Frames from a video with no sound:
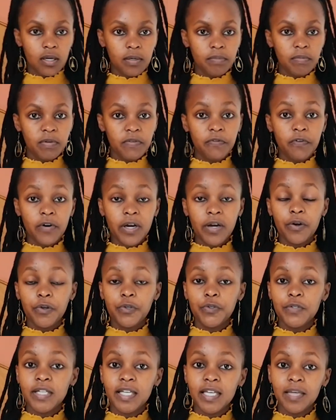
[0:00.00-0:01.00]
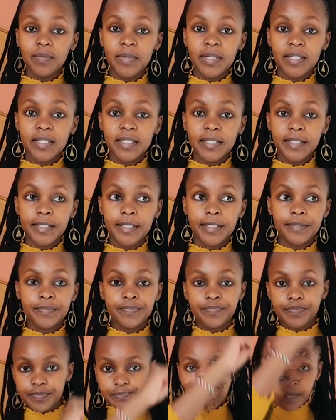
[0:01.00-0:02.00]
Before I got to the emails,
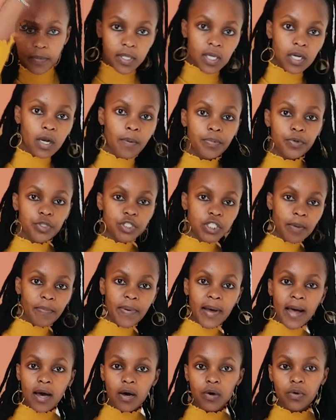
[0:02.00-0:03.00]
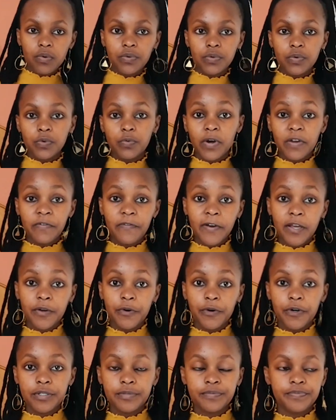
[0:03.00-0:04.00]
kapush kapow, Wi-Fi
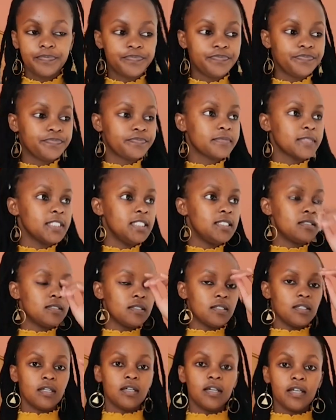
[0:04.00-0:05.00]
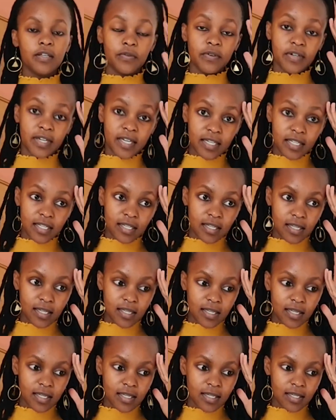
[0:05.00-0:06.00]
gone. You
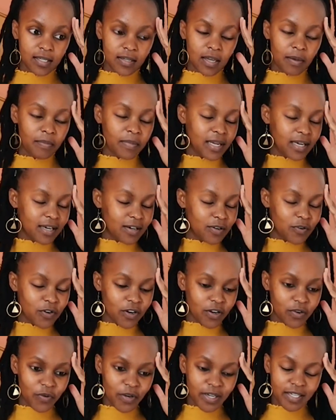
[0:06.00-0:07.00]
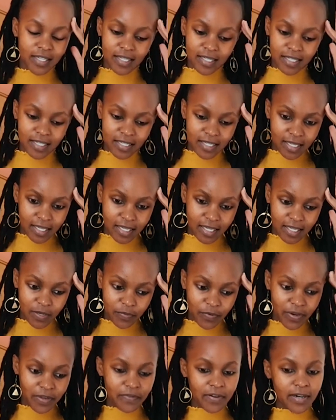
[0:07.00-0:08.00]
guys. So I'm like, God, what is this?
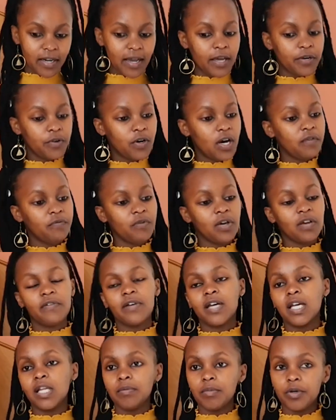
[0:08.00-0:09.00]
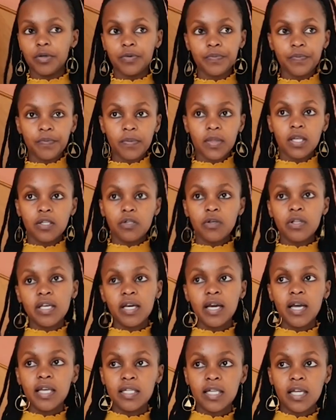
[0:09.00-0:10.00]
Now I don't have Wi-Fi anymore. So the
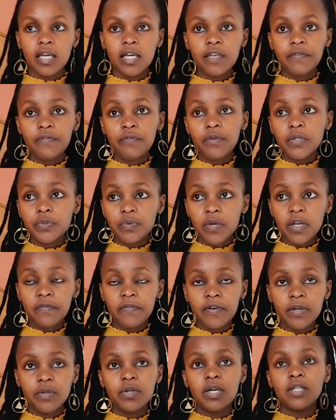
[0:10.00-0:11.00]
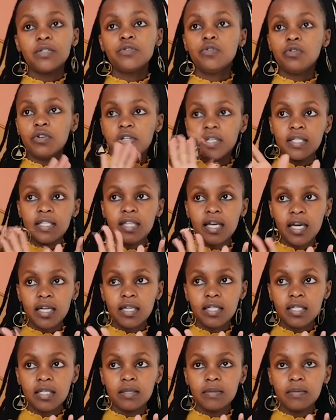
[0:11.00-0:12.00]
guy's like, if you want Wi-Fi, you can go
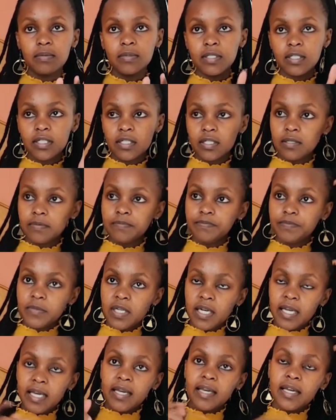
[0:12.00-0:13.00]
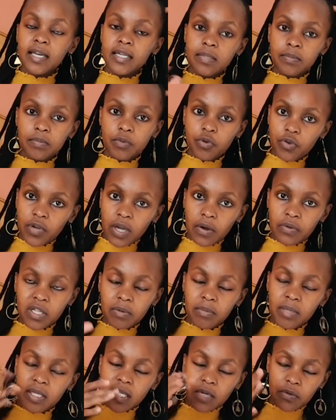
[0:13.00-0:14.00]
inside the get more. I was a
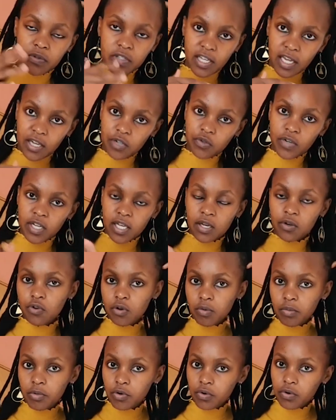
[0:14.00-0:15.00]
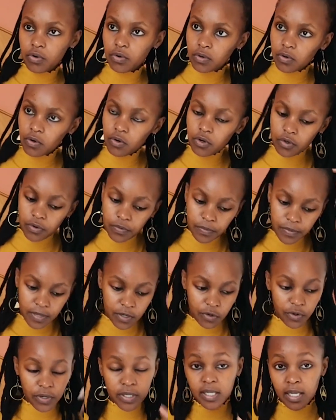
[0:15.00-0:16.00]
bit outside to
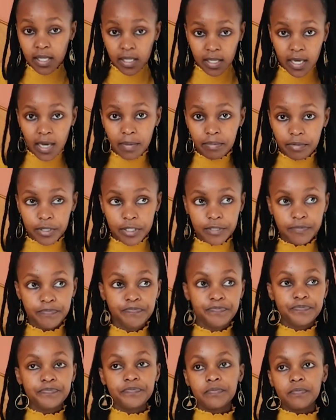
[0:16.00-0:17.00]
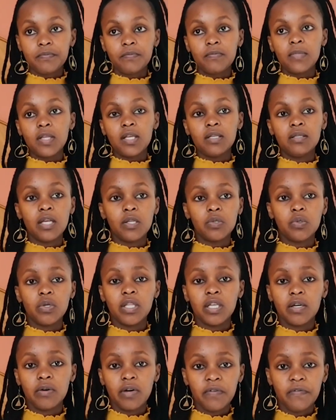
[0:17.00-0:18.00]
go inside the airport. That's where
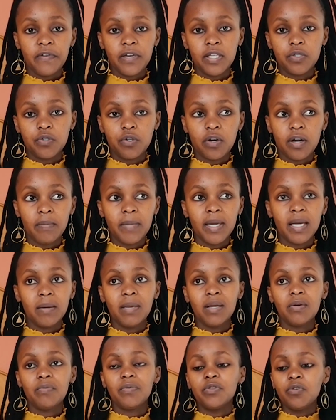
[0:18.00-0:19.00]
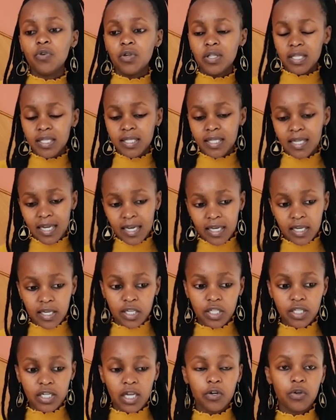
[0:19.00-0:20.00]
the Wi-Fi is stronger. But I'm like, with all this
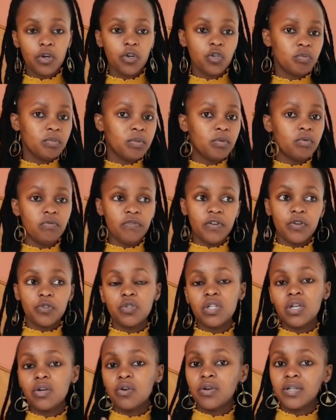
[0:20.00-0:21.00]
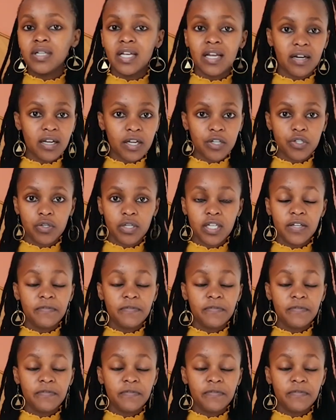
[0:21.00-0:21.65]
luggage, I don't want to be moving to the wrong direction.